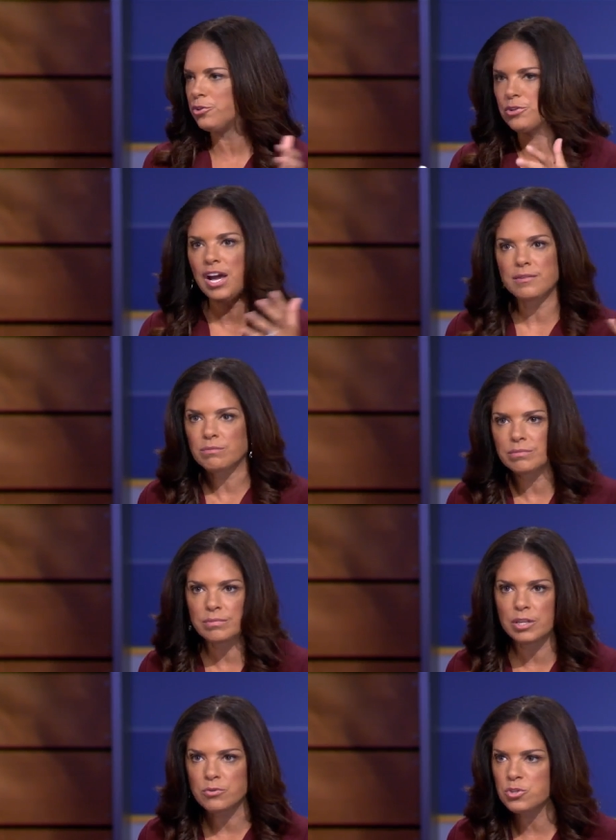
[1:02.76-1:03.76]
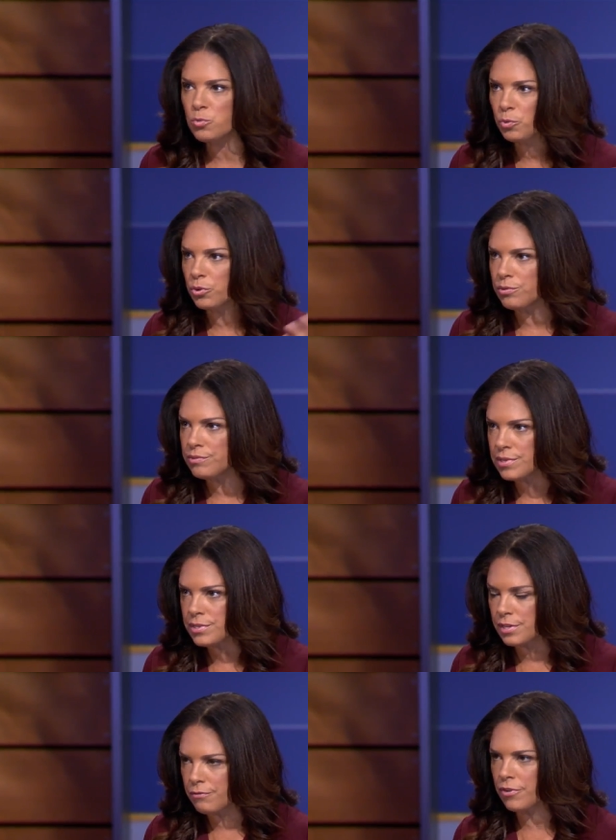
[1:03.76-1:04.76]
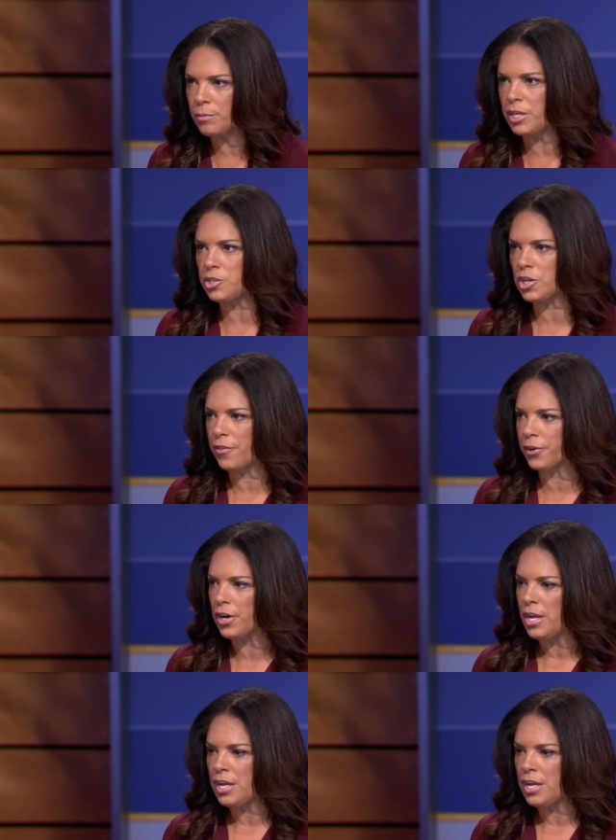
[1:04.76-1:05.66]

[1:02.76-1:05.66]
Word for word: you're not, you know, super distant from each other.